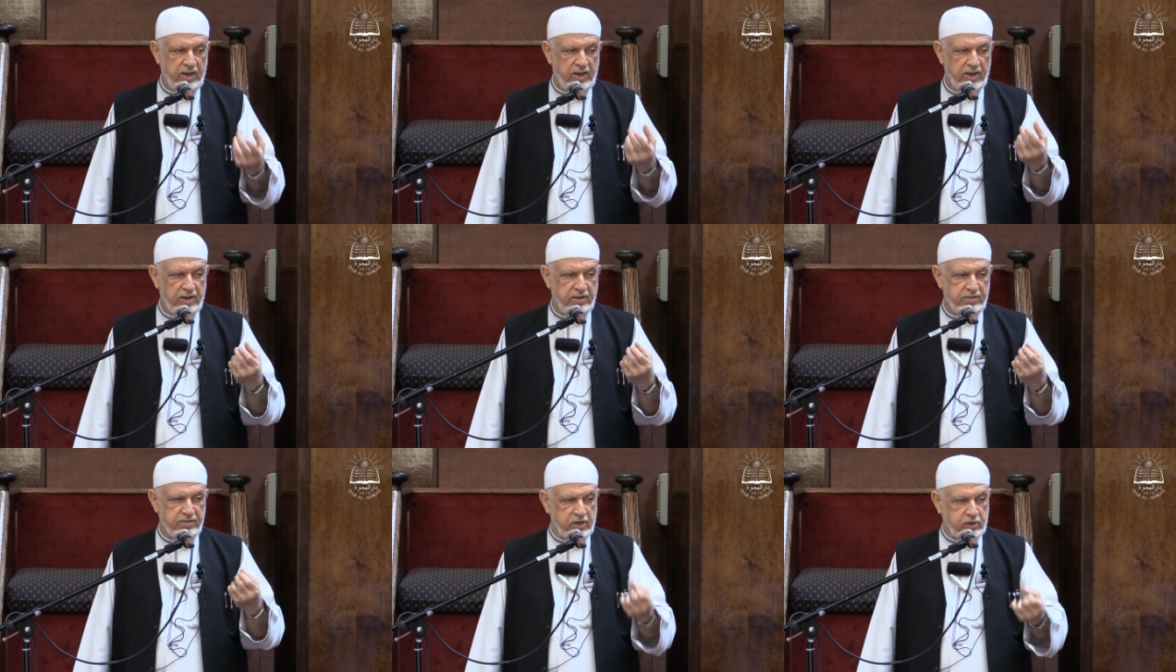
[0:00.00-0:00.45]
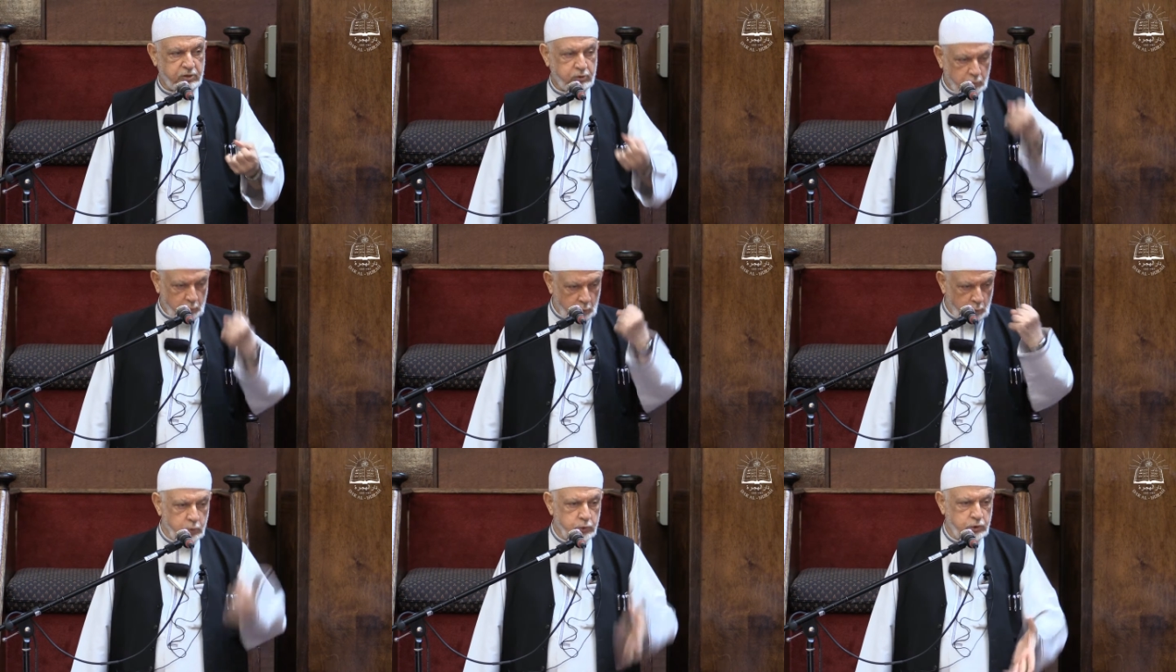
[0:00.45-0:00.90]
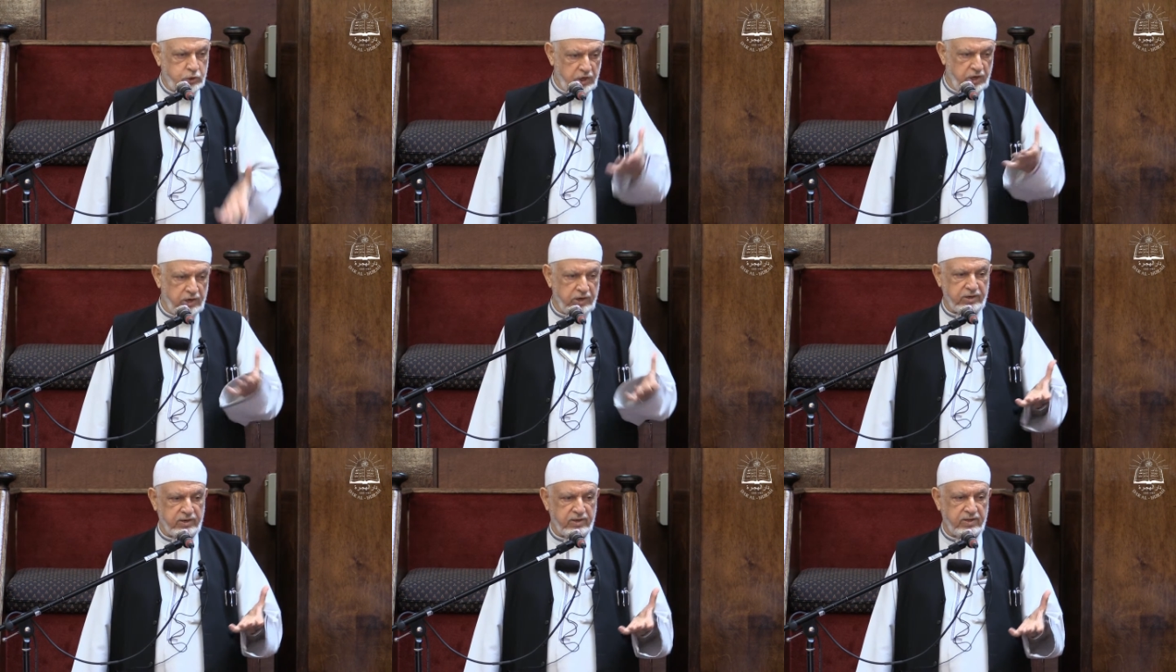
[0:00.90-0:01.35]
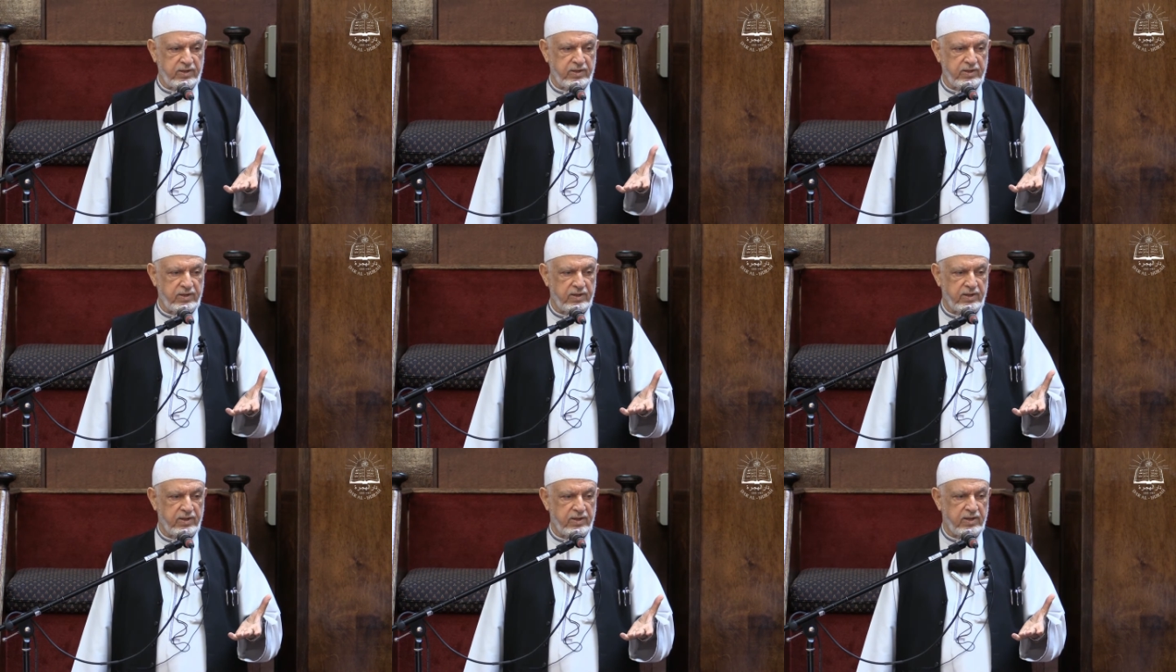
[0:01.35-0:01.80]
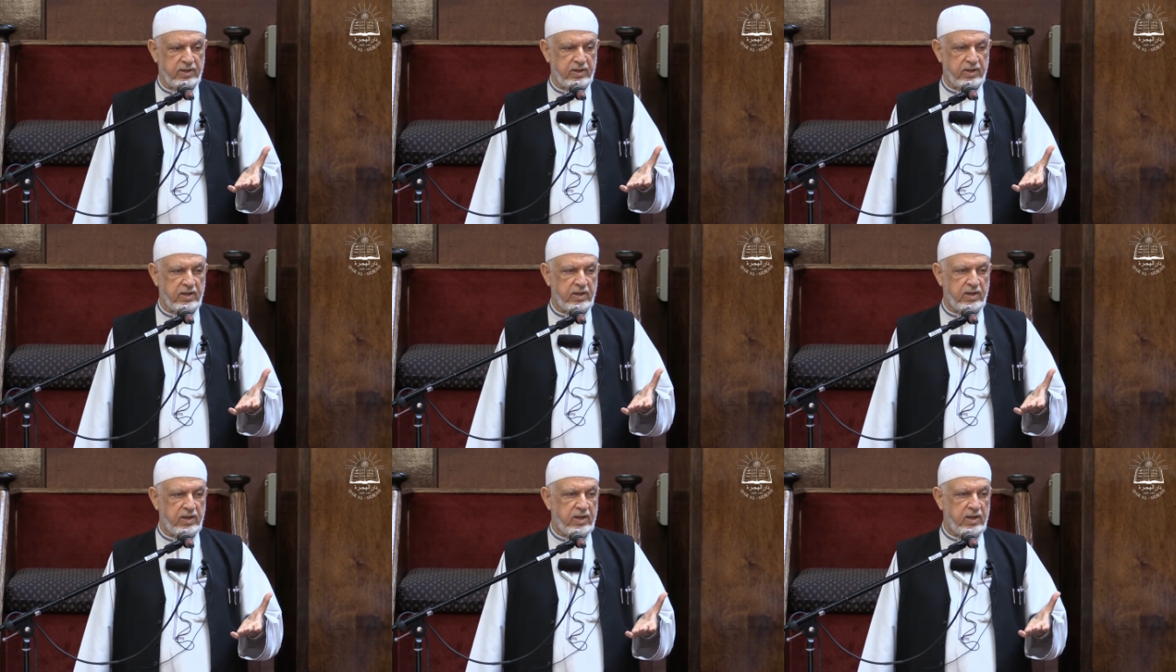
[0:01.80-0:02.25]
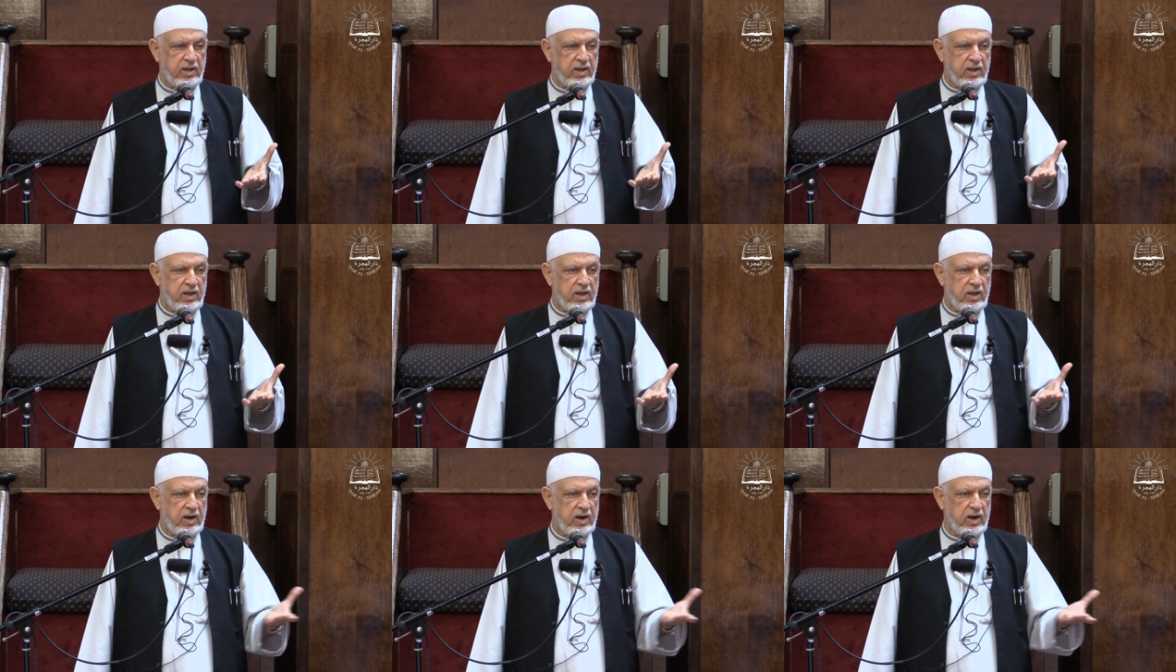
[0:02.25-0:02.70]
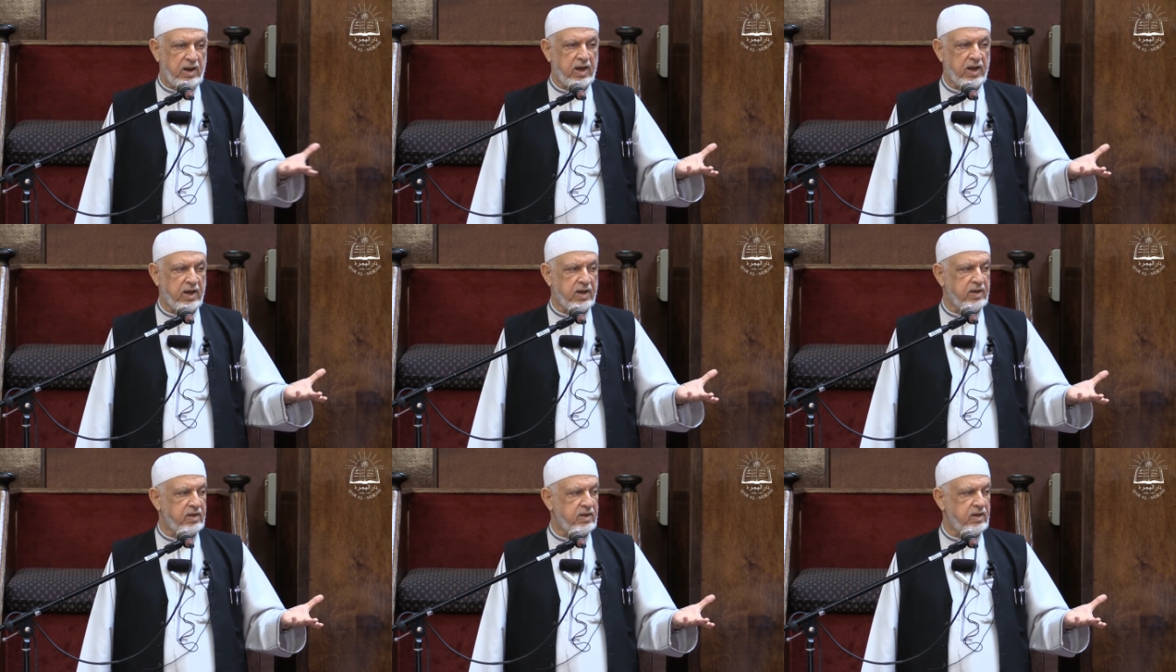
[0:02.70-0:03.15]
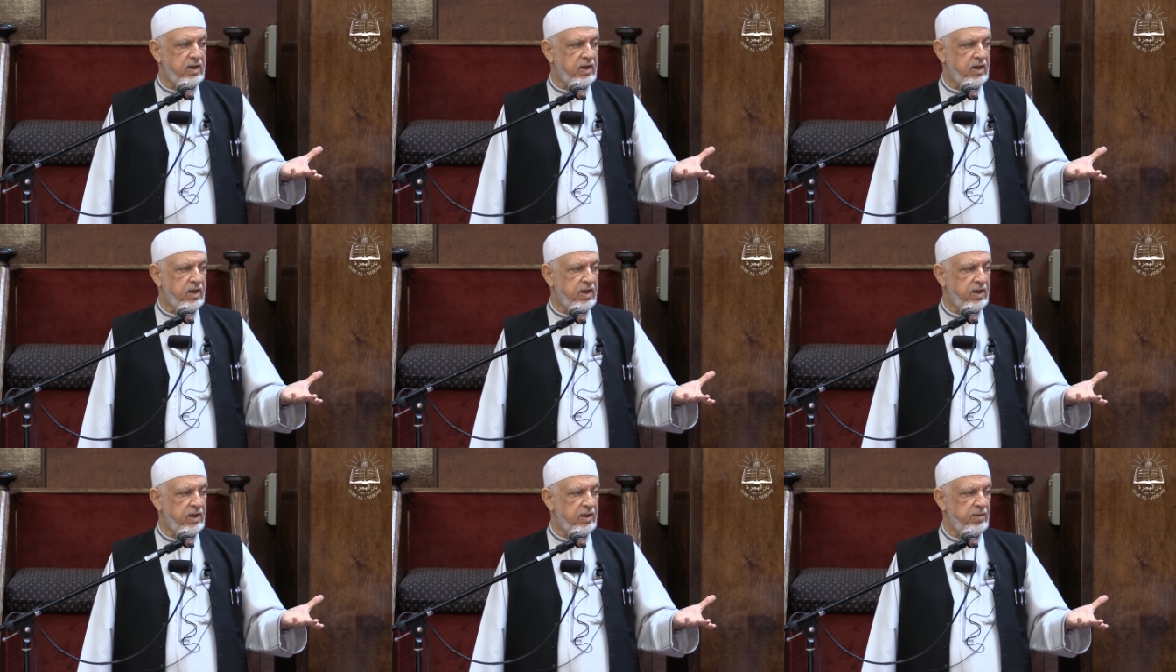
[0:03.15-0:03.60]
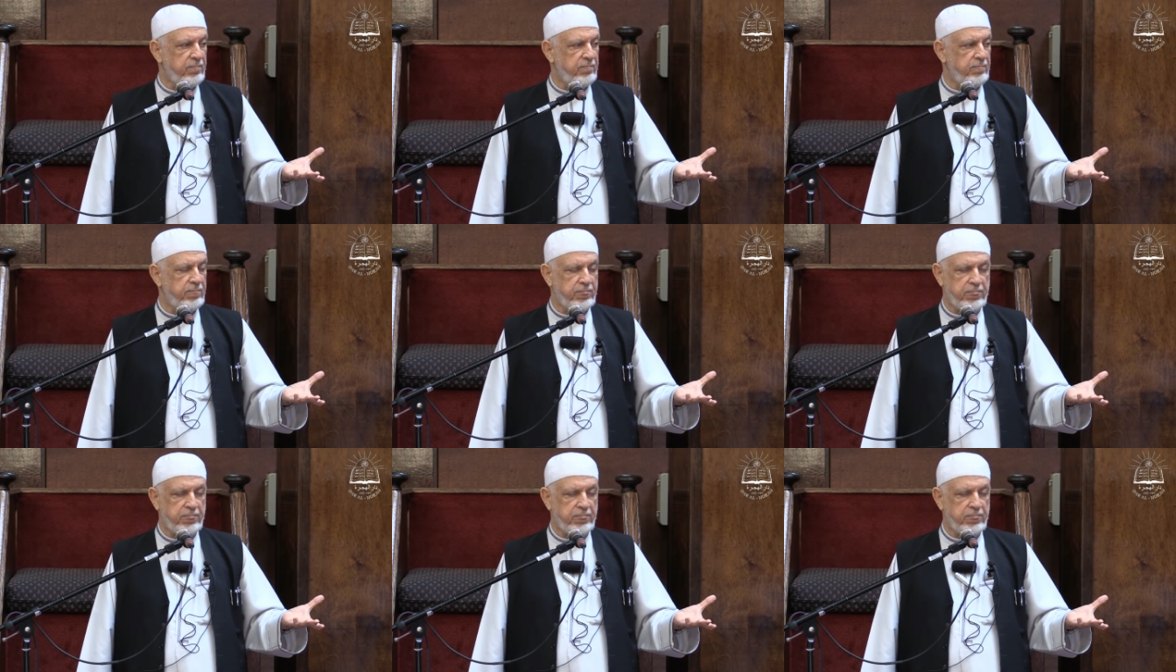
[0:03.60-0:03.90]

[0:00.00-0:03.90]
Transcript: The true shirk, like uh,